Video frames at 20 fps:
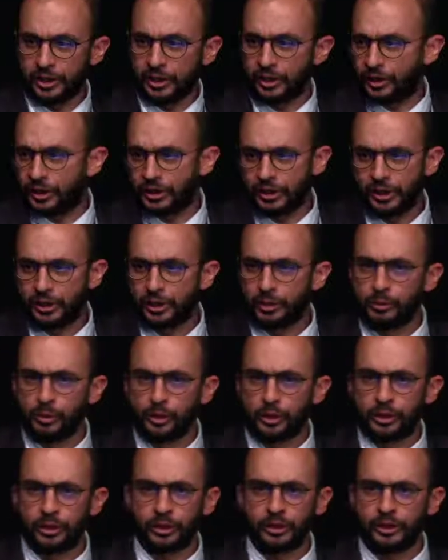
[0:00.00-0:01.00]
is the
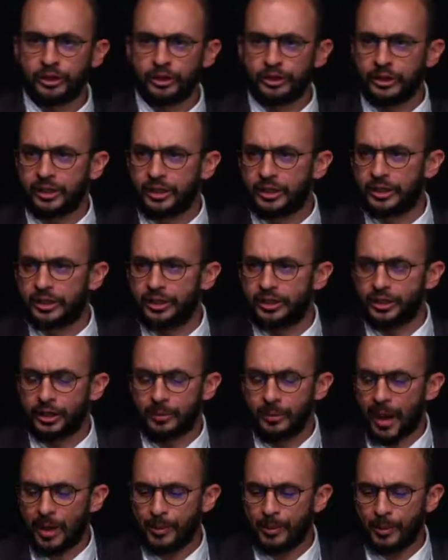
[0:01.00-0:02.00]
distribution in
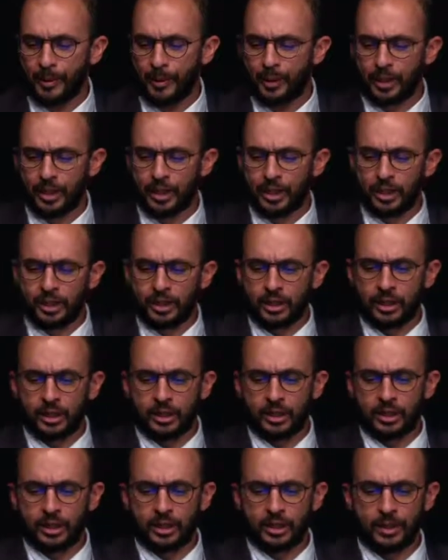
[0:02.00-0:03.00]
the map,
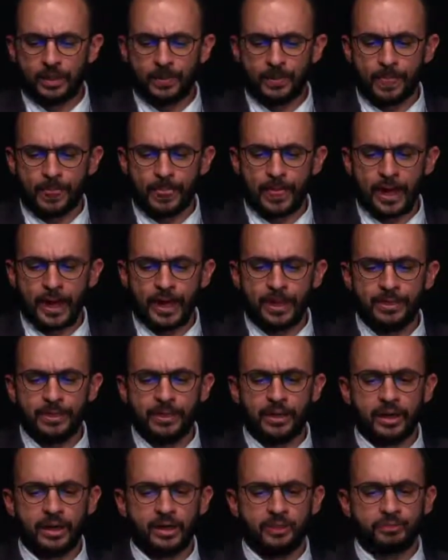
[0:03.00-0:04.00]

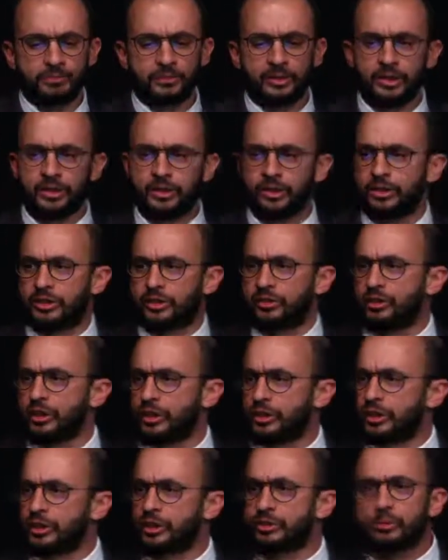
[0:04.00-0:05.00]
and this is
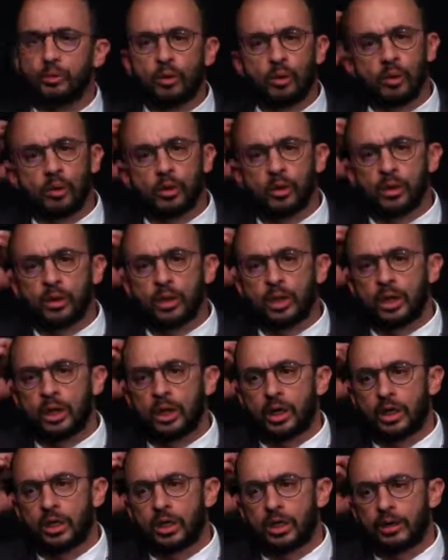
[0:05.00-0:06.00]
just a small
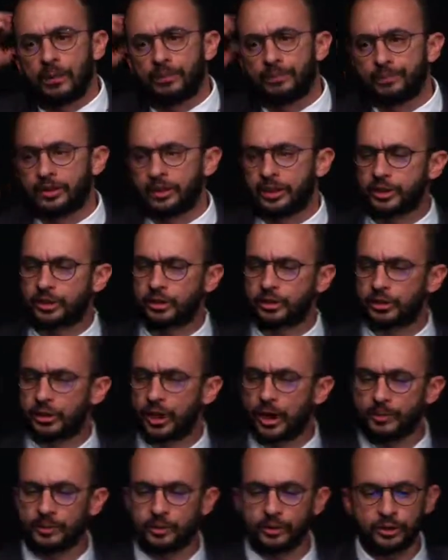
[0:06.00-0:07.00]

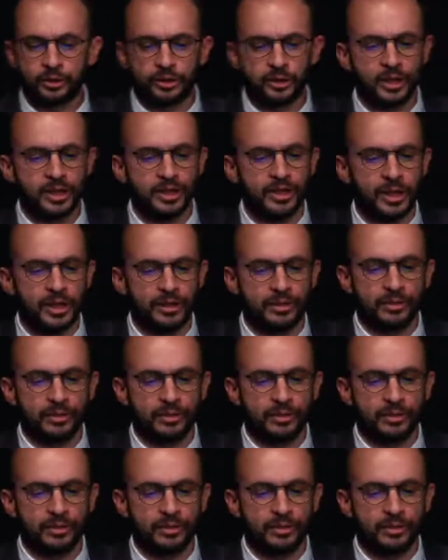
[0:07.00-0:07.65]
histogram to say that